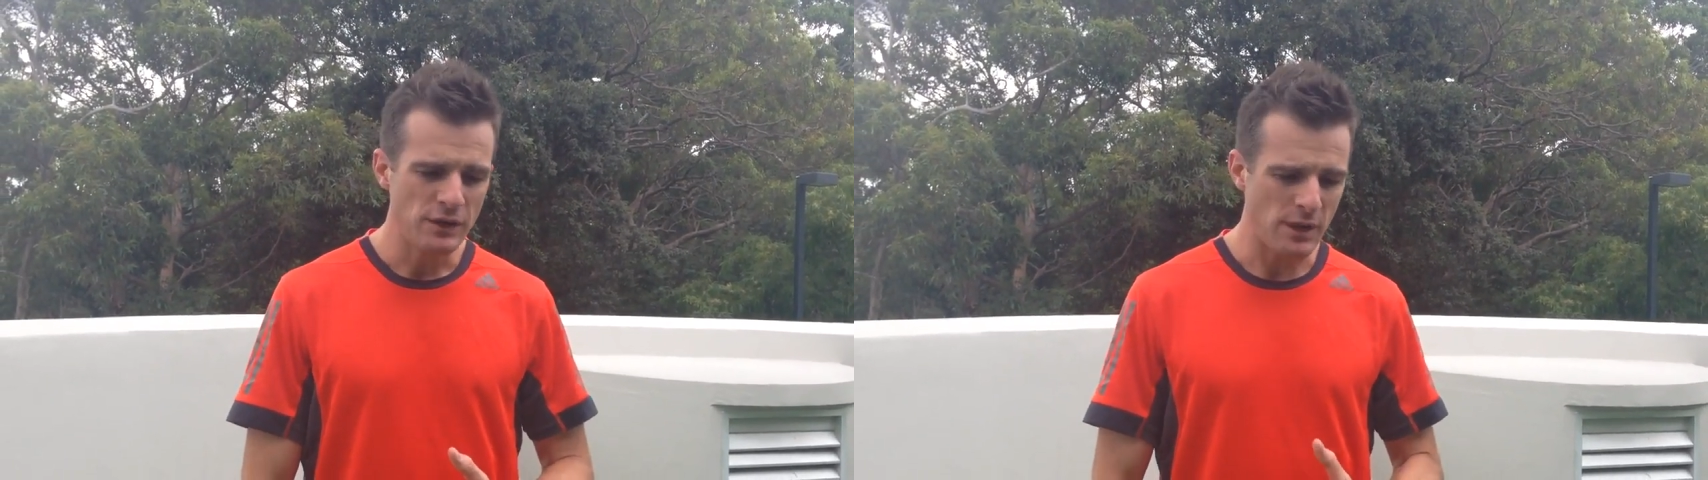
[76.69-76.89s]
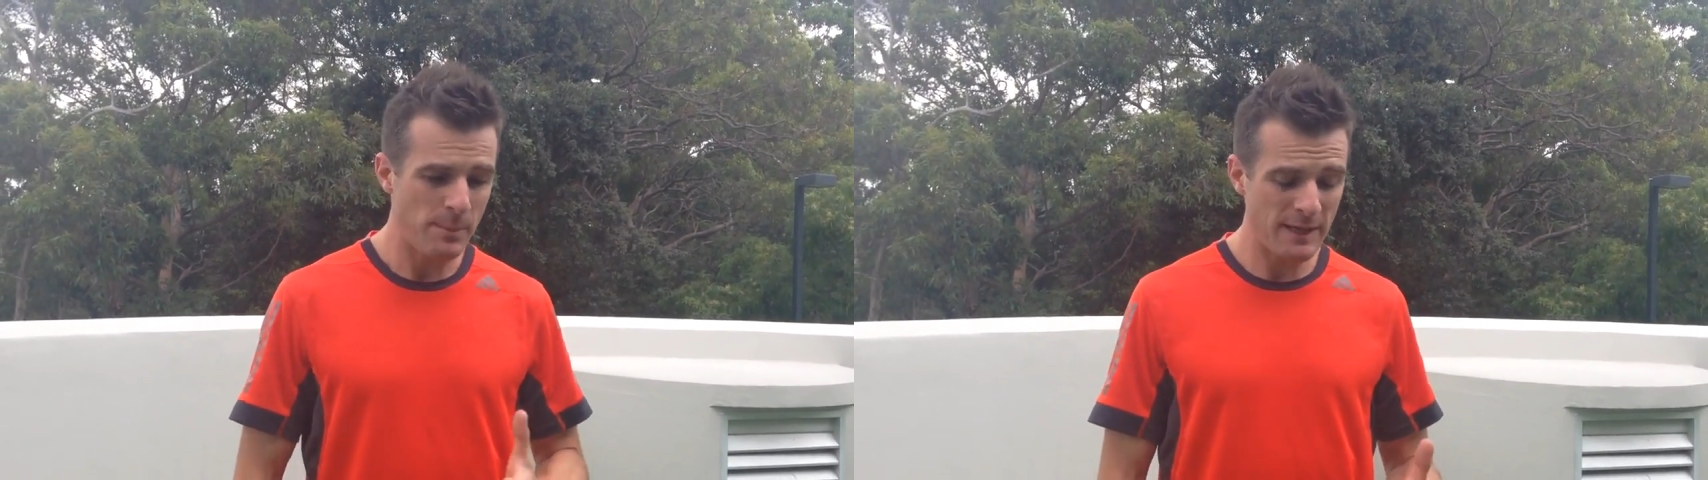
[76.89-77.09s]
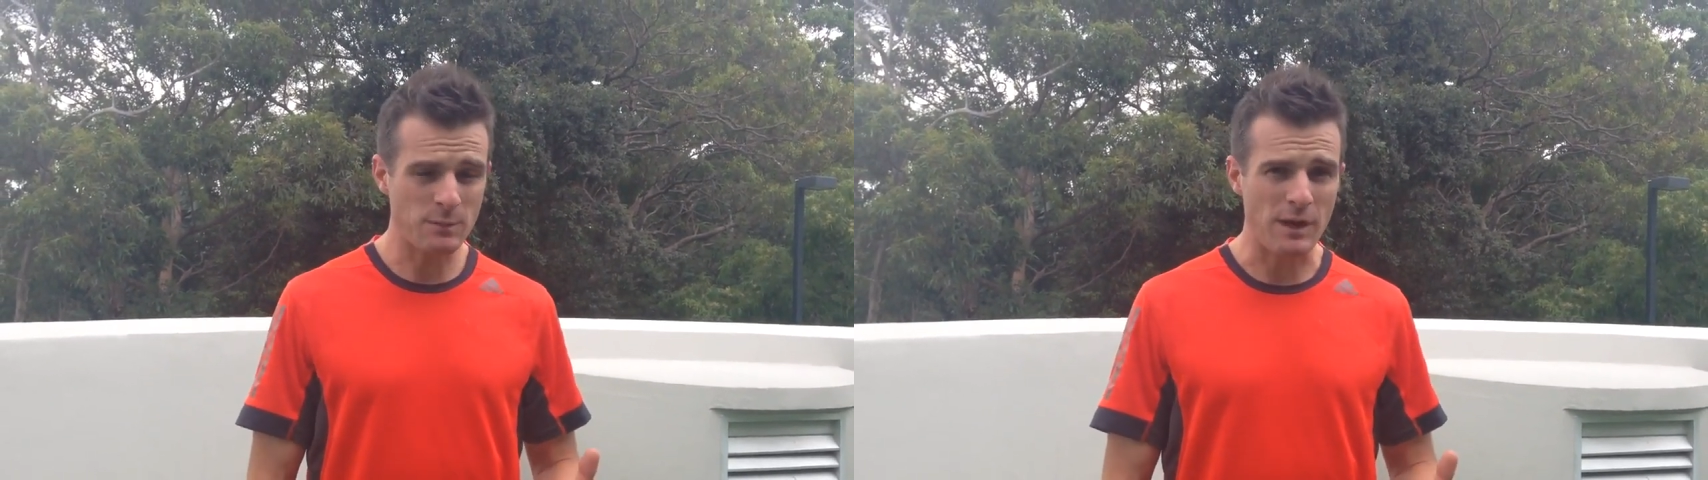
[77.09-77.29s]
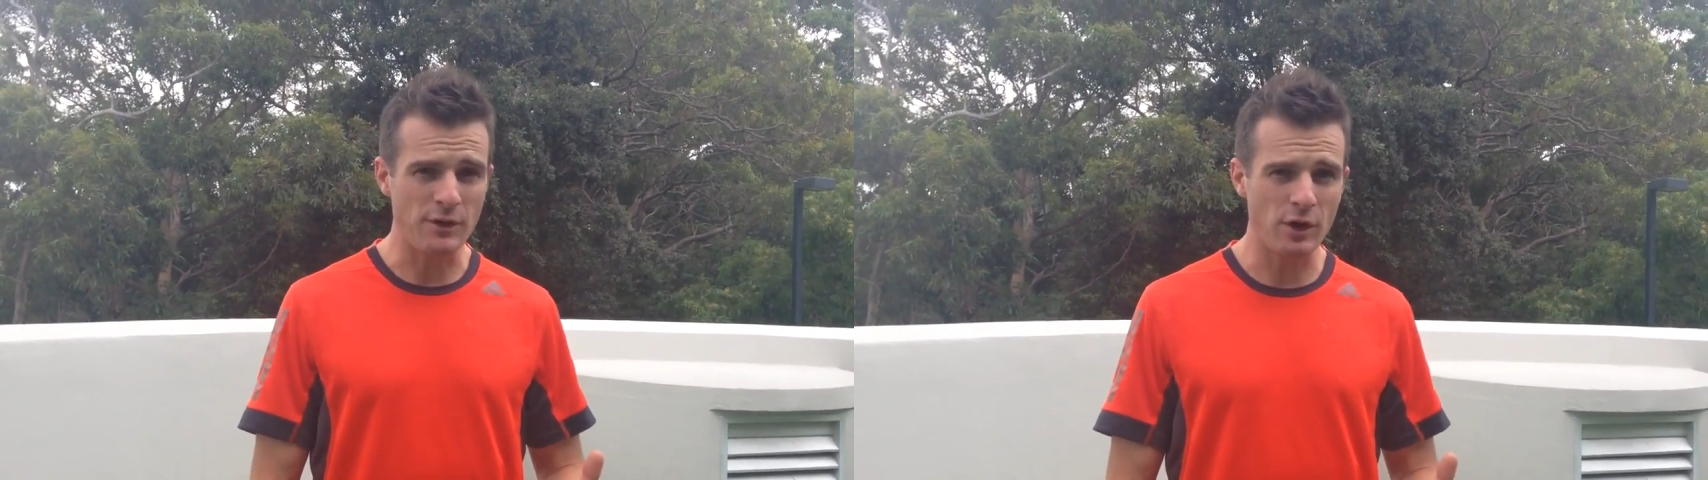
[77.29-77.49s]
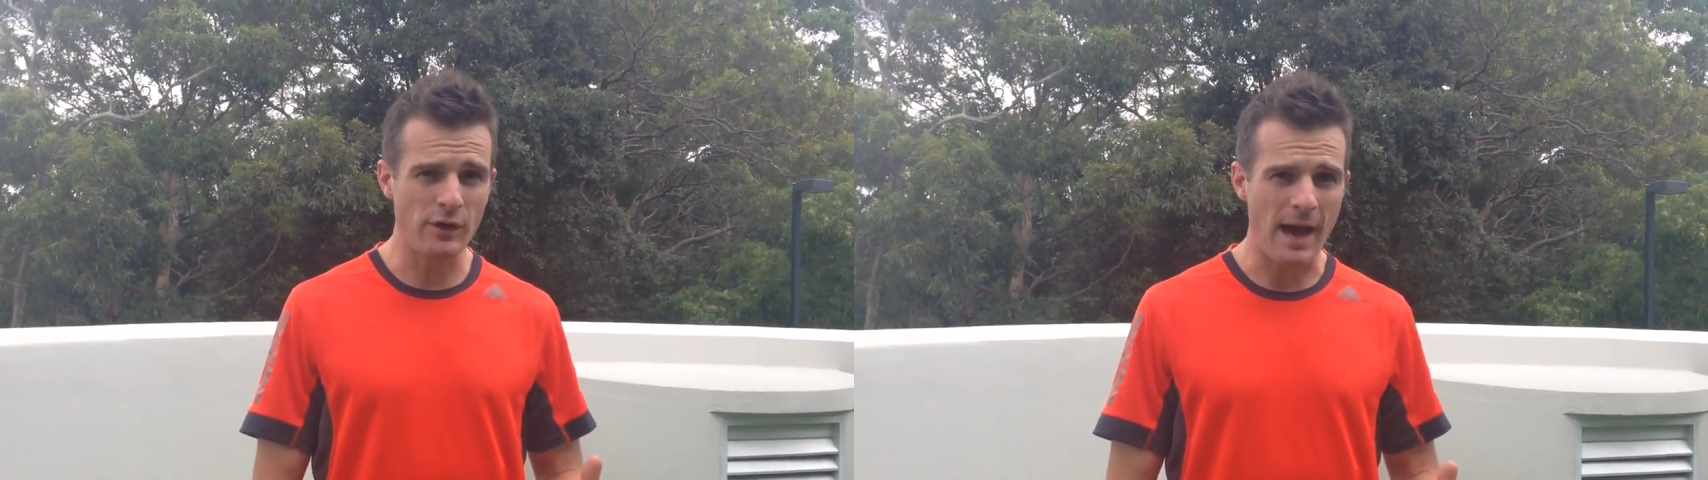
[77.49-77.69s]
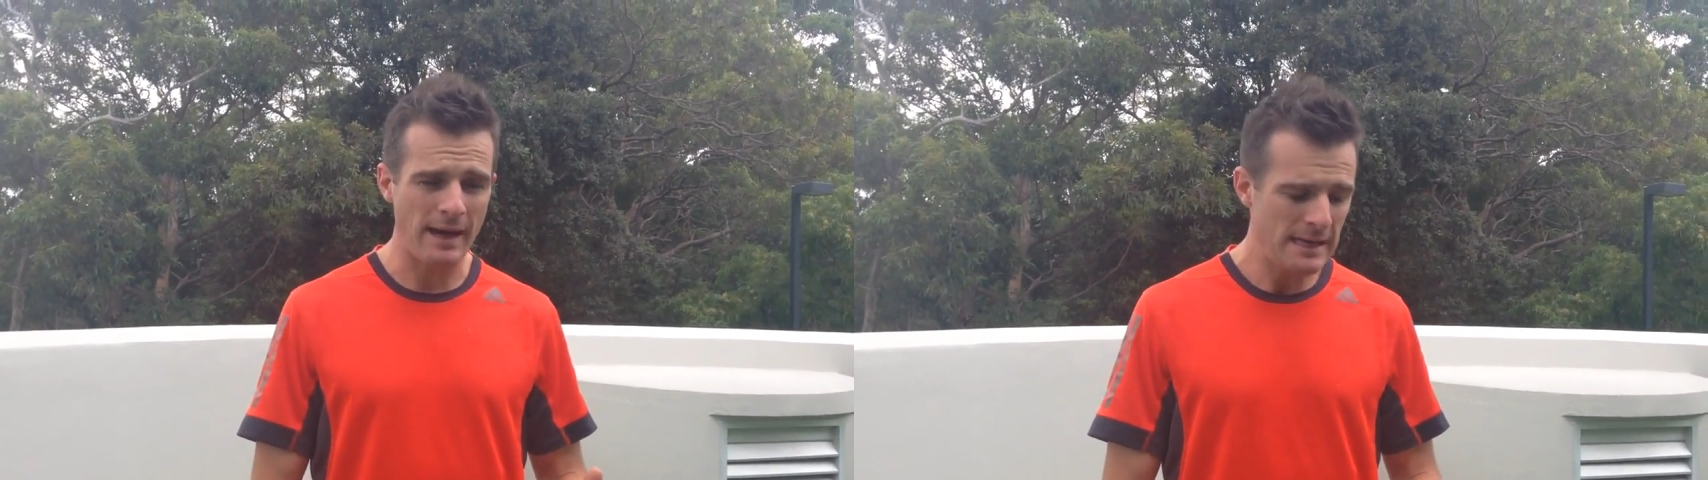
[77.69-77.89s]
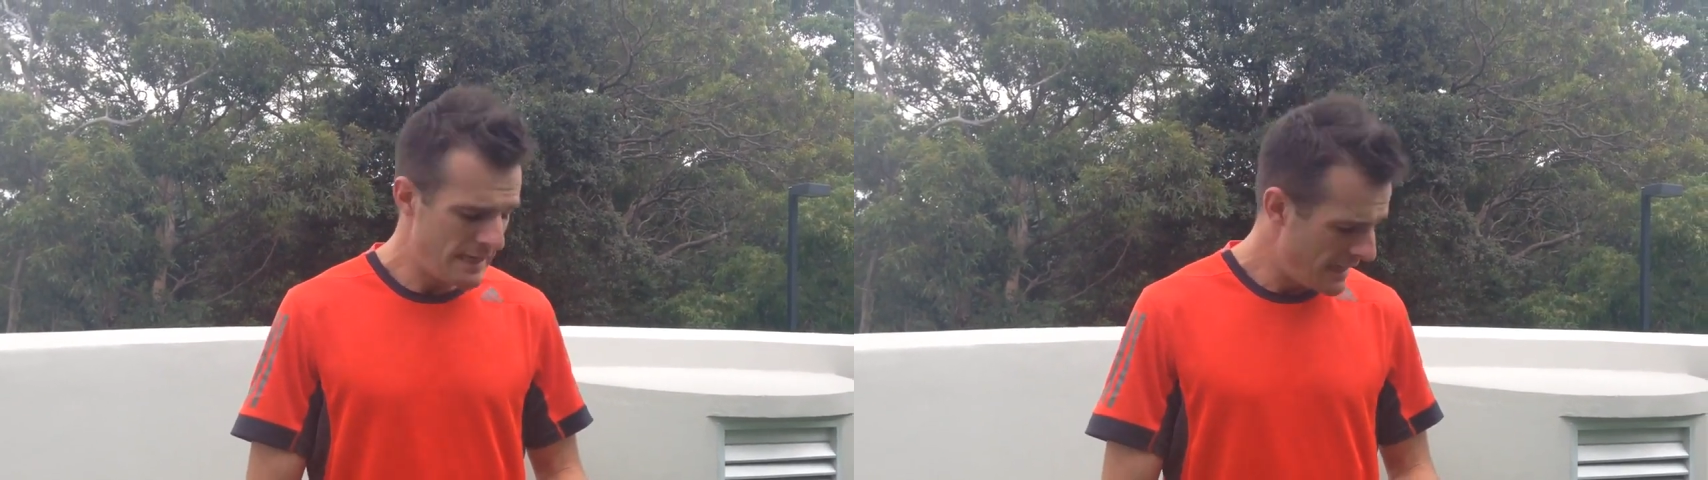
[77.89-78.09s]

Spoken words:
So the best way to do that